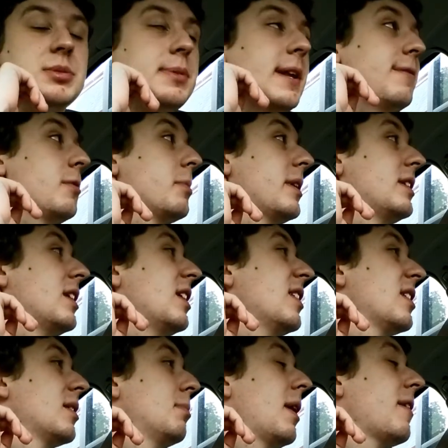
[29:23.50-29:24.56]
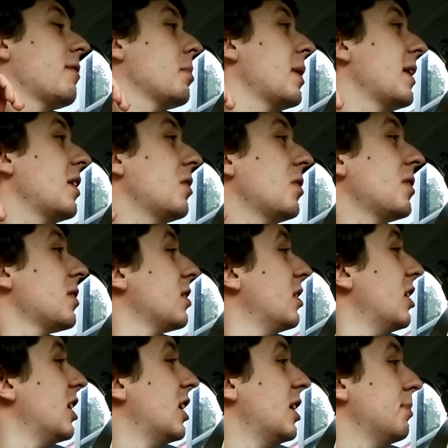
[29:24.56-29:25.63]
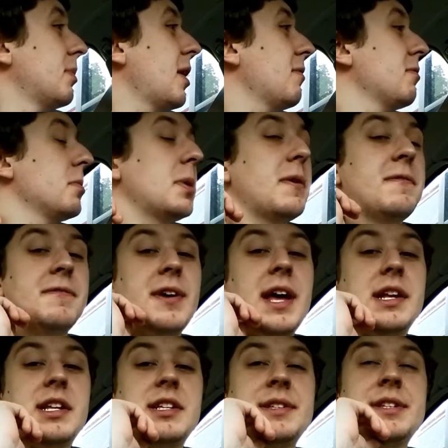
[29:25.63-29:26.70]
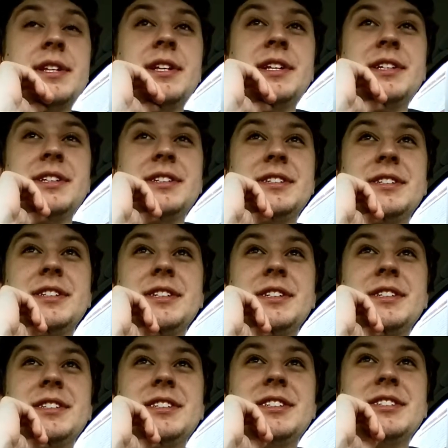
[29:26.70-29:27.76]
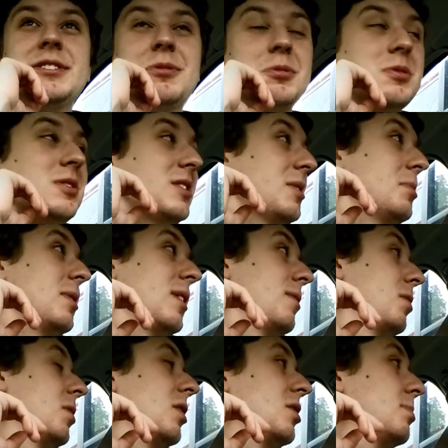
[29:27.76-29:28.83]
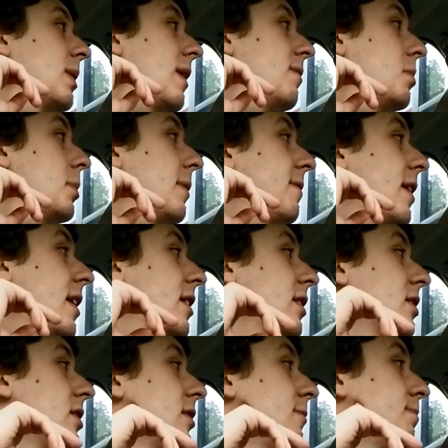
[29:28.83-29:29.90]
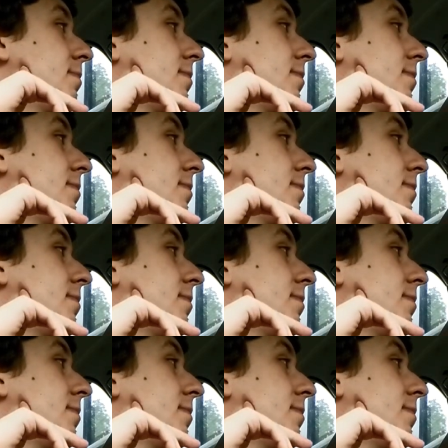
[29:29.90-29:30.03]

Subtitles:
It's bad for my teeth, bad for my health, bad for my fatness. So I mean everything's bad for my fatness.